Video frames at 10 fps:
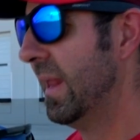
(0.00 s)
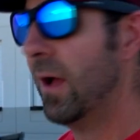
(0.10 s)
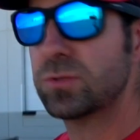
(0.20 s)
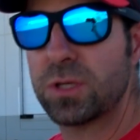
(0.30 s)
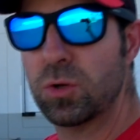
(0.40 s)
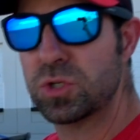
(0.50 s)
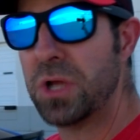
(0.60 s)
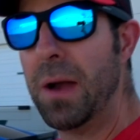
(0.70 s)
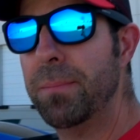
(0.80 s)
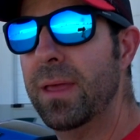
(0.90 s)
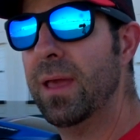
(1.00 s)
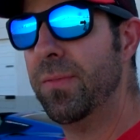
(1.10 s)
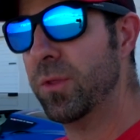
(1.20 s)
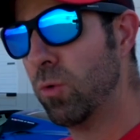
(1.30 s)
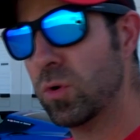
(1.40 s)
it out to go shopping
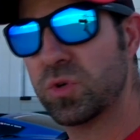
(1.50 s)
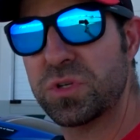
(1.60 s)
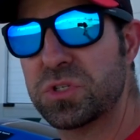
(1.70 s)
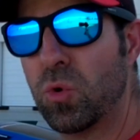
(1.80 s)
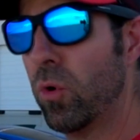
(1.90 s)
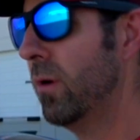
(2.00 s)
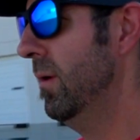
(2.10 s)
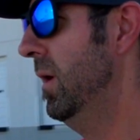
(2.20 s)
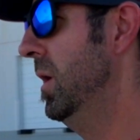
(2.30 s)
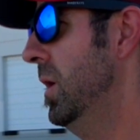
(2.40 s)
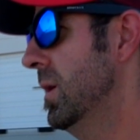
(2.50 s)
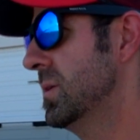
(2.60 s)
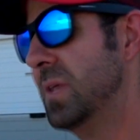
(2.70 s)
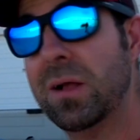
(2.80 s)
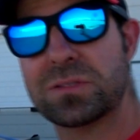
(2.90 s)
at the grocery store.
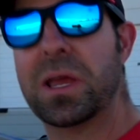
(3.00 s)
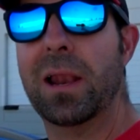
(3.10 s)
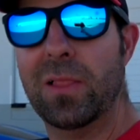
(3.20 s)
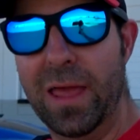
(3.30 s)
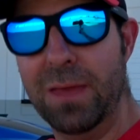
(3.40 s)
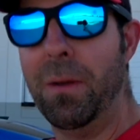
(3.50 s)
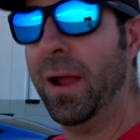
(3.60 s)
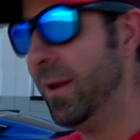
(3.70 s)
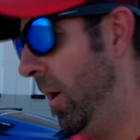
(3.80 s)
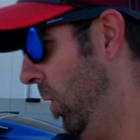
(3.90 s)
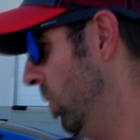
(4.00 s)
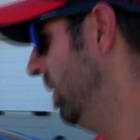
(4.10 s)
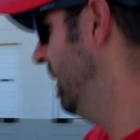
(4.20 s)
Sounds kind of lame, I know.